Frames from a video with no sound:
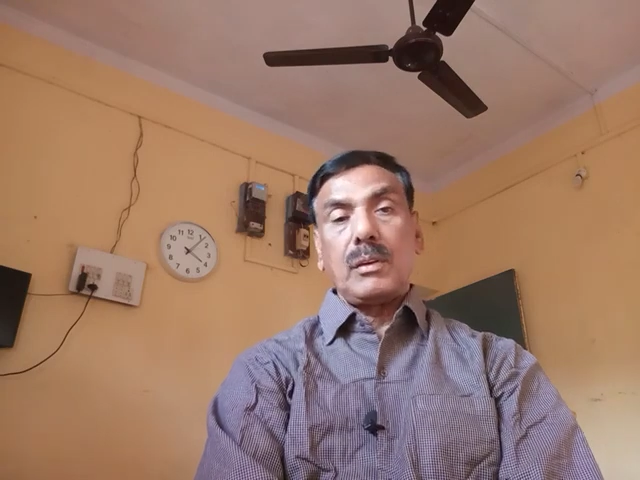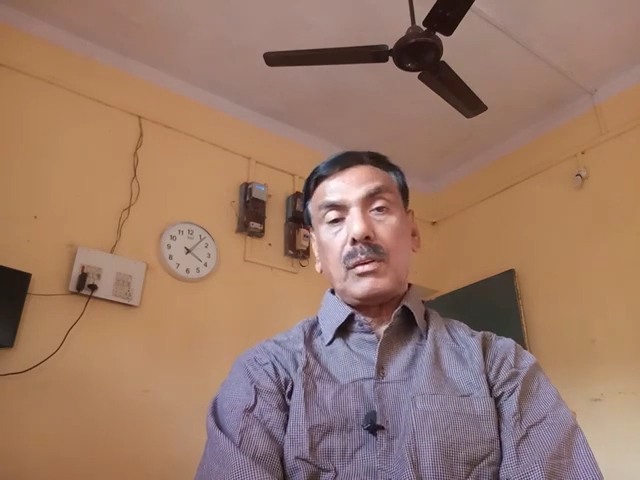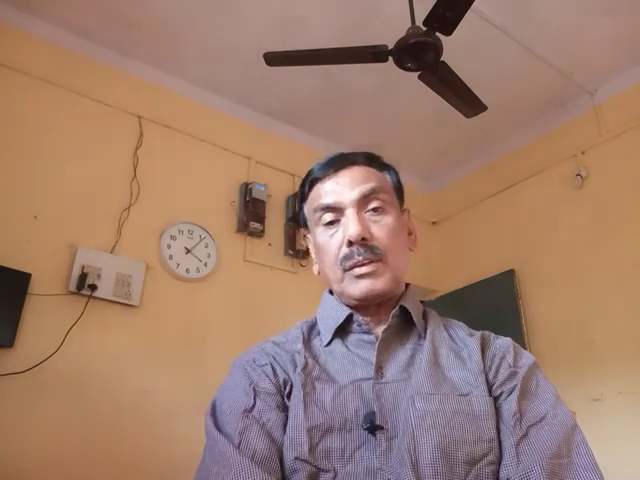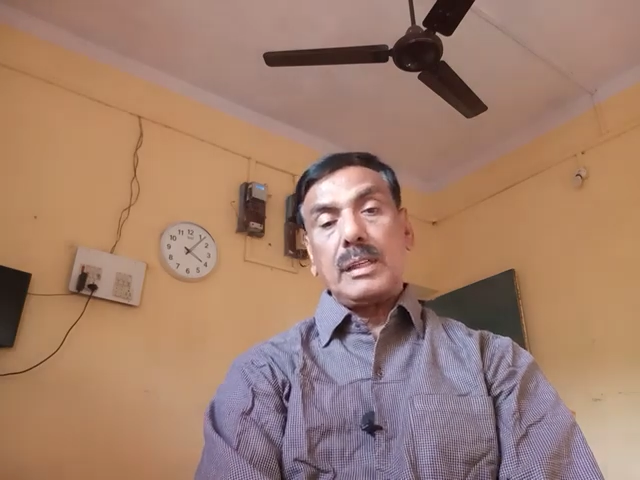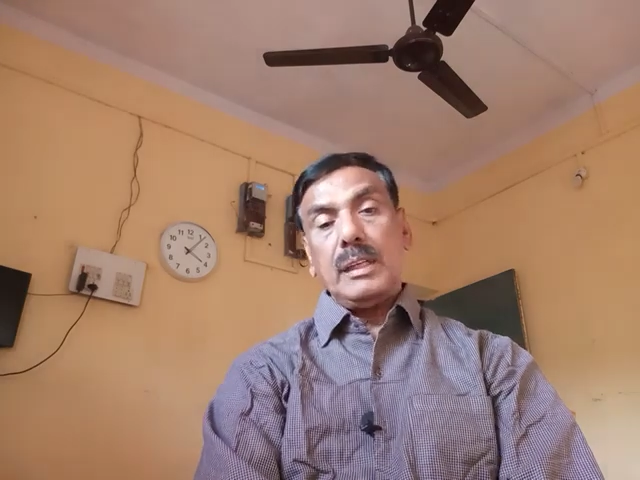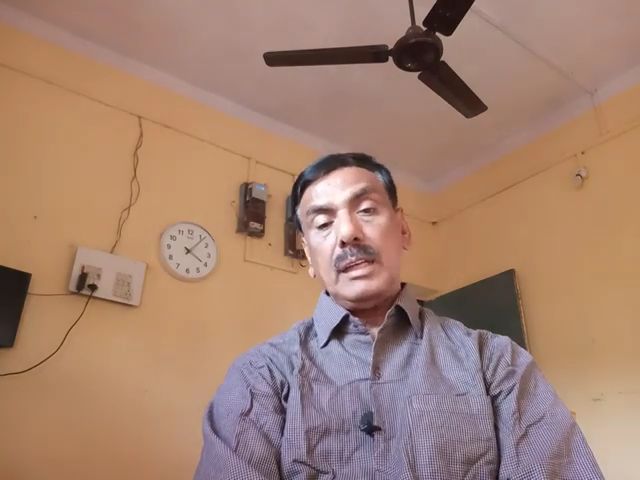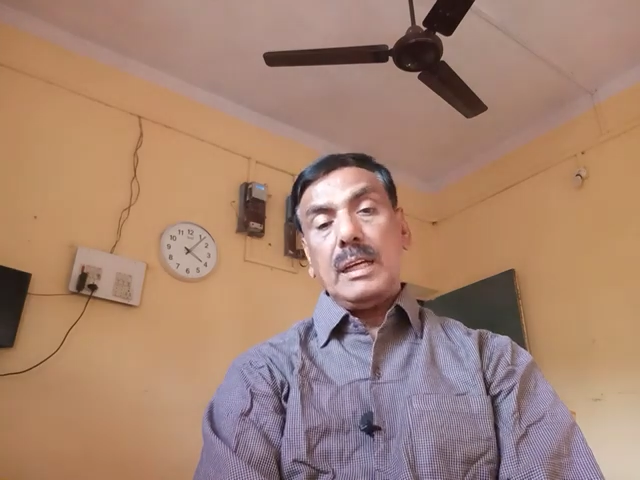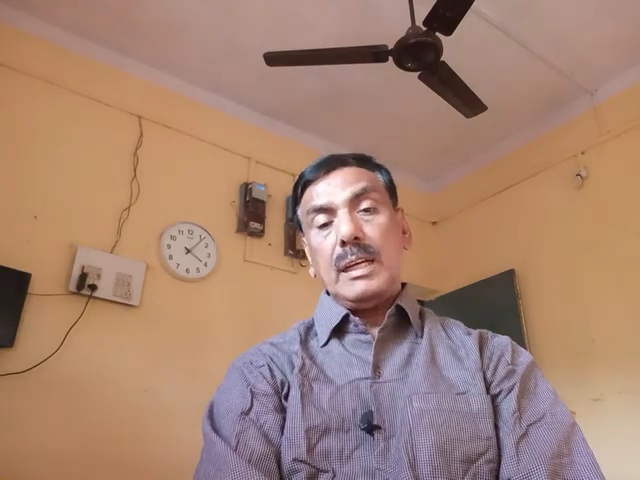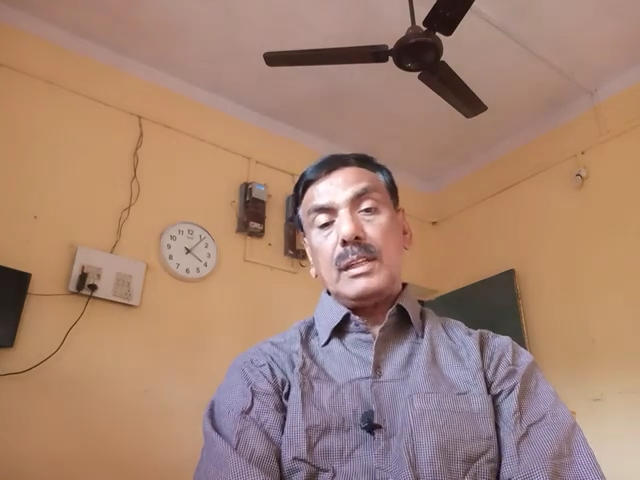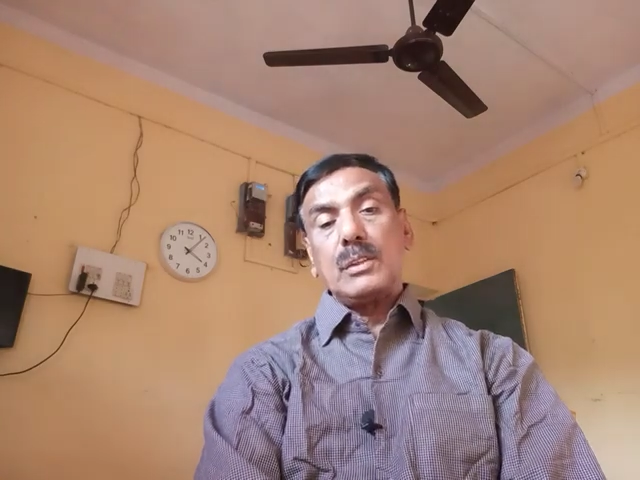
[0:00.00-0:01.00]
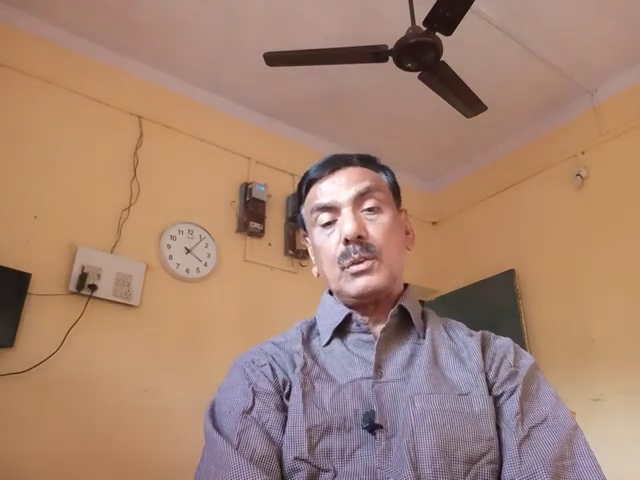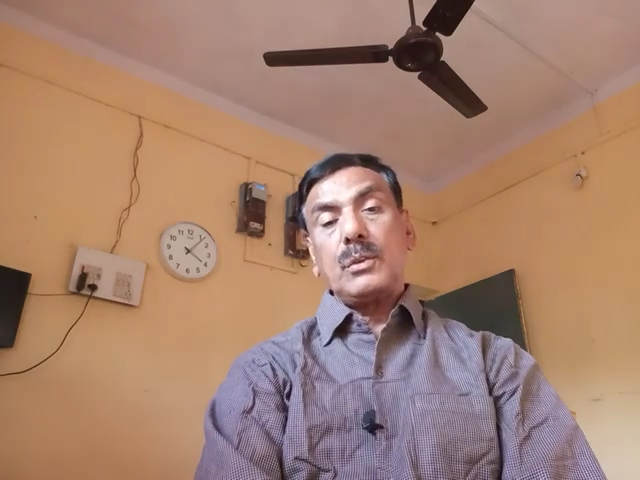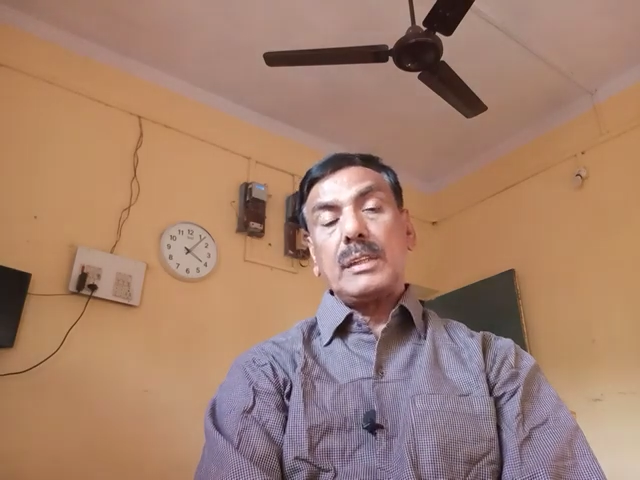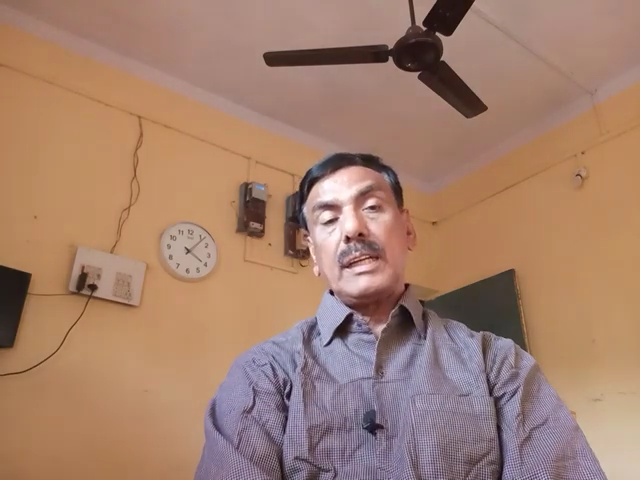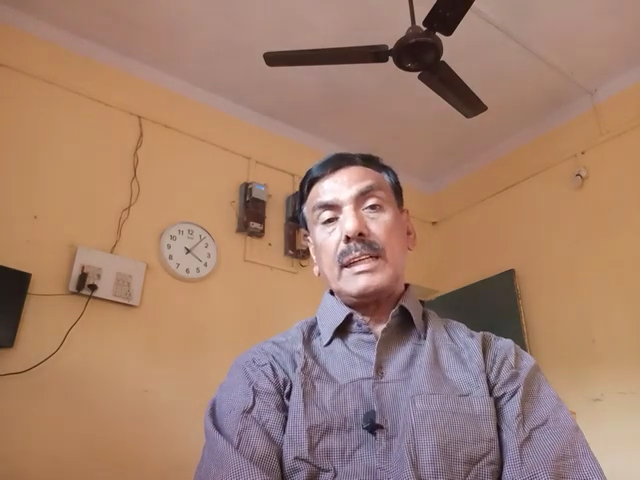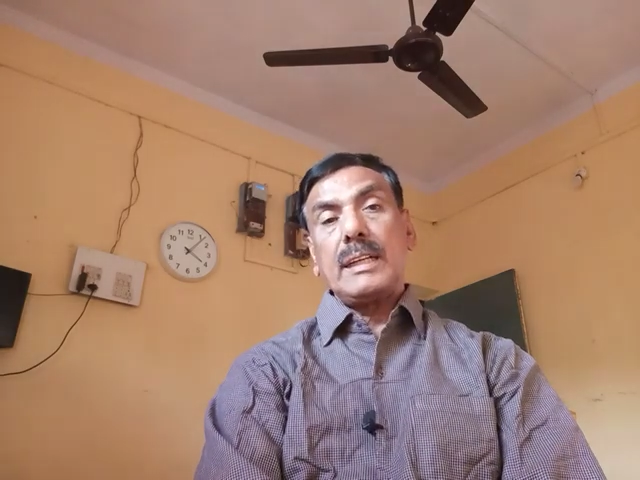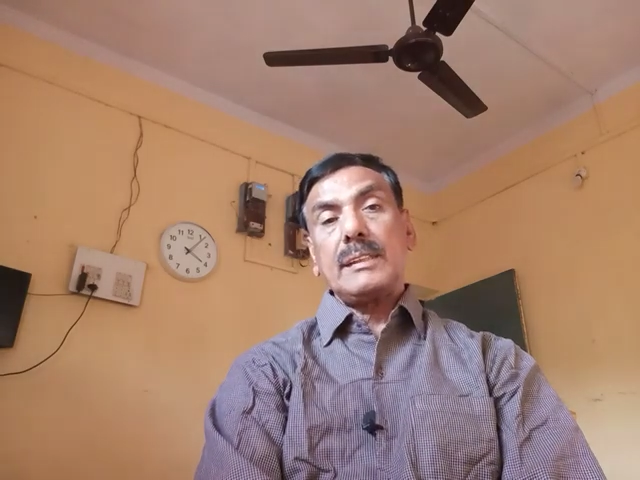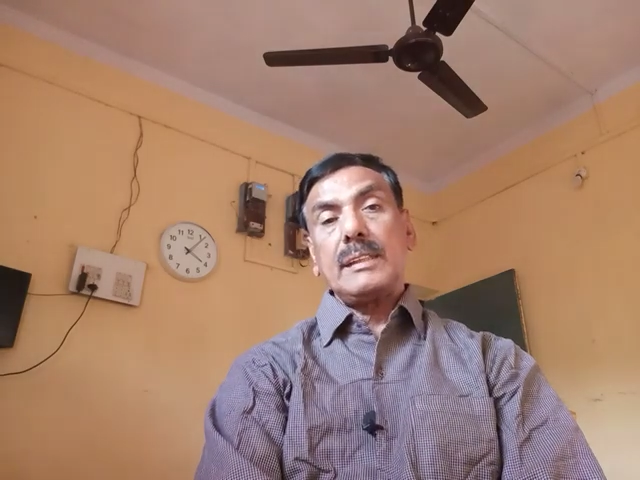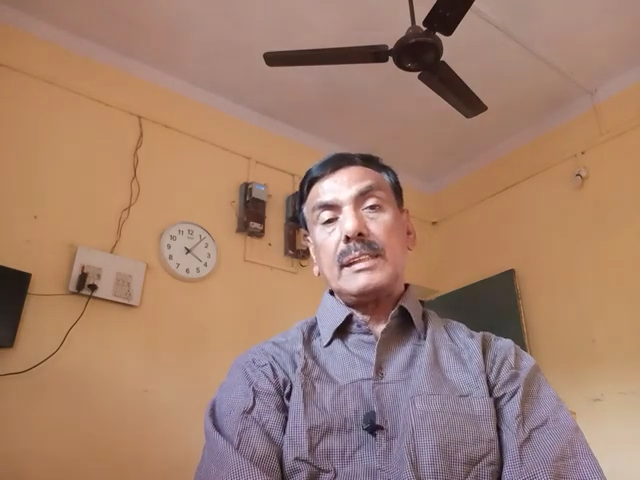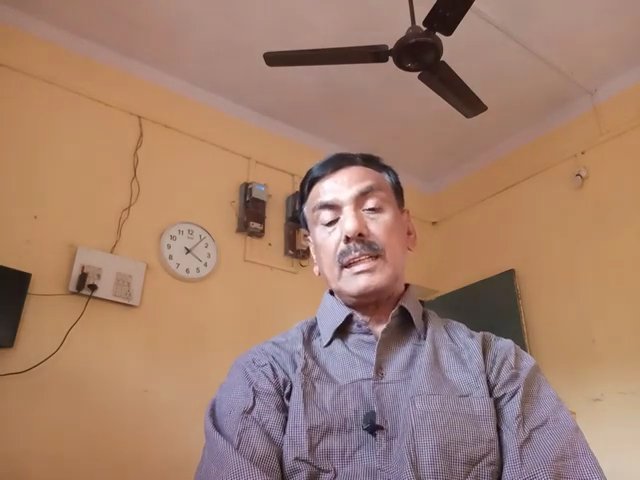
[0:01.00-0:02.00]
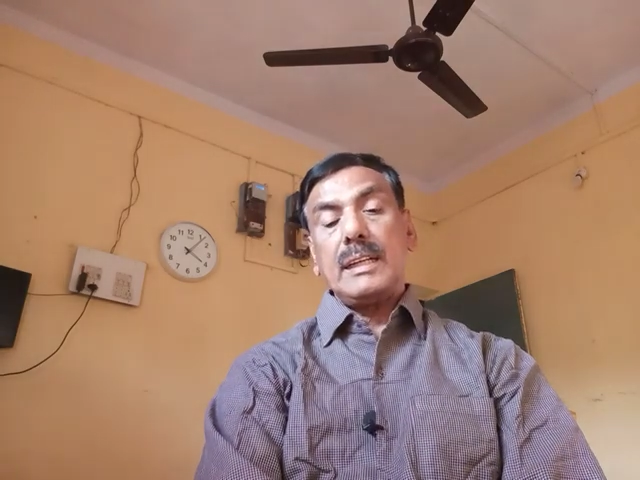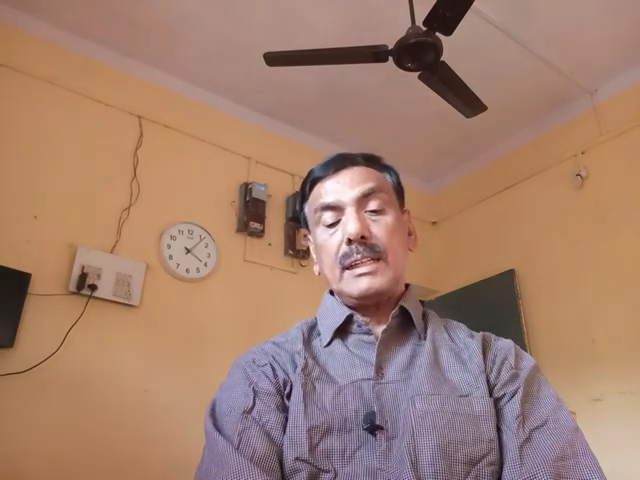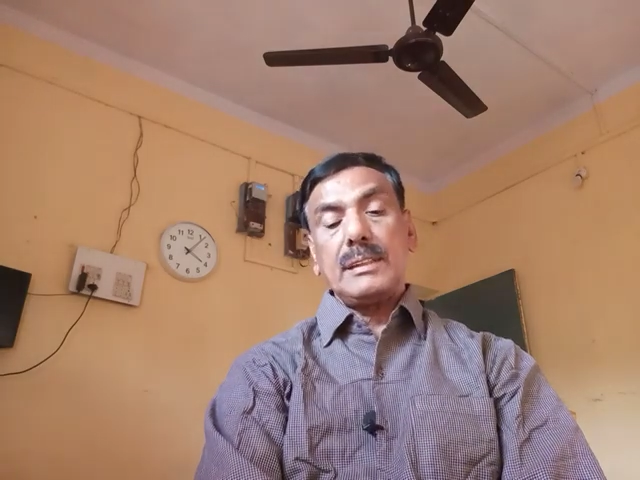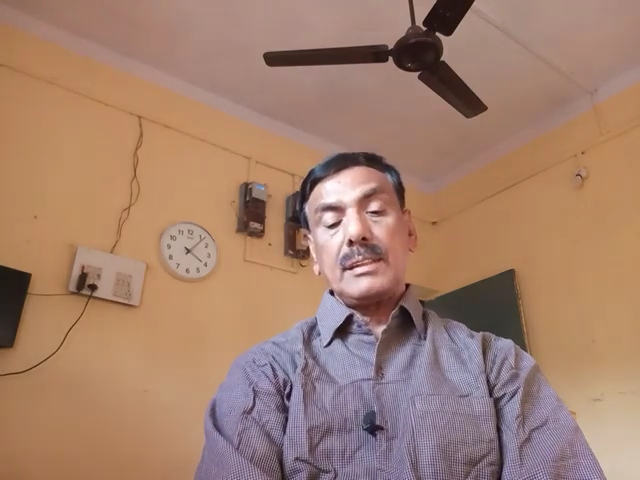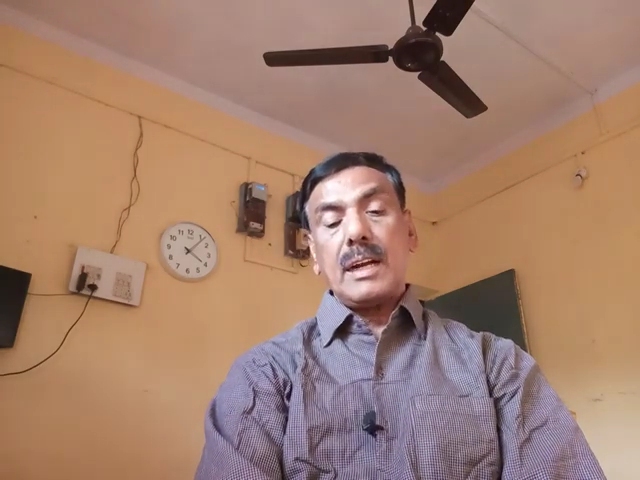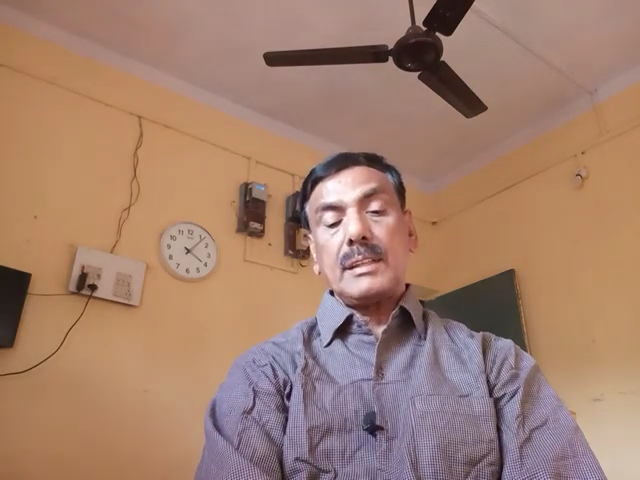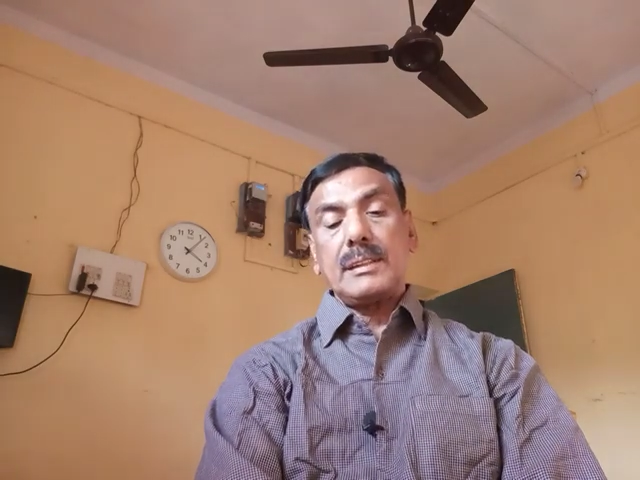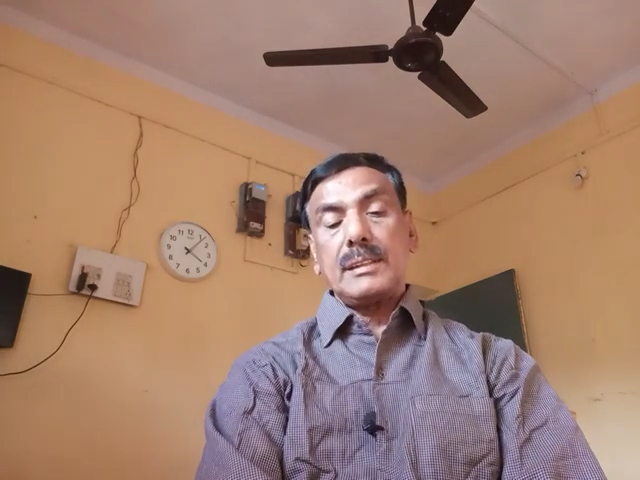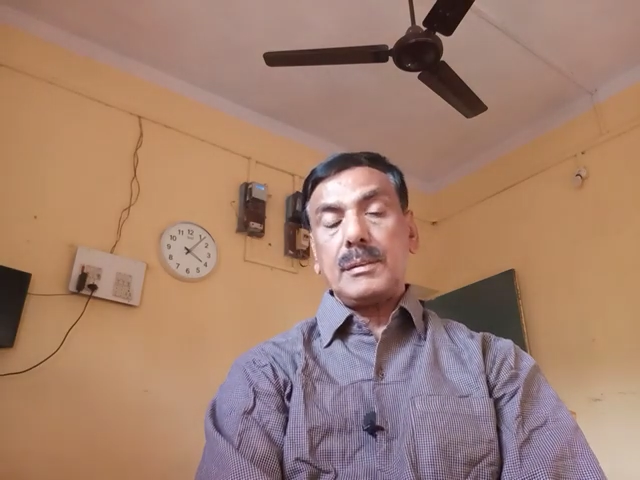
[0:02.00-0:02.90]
okay, so the reaction starts,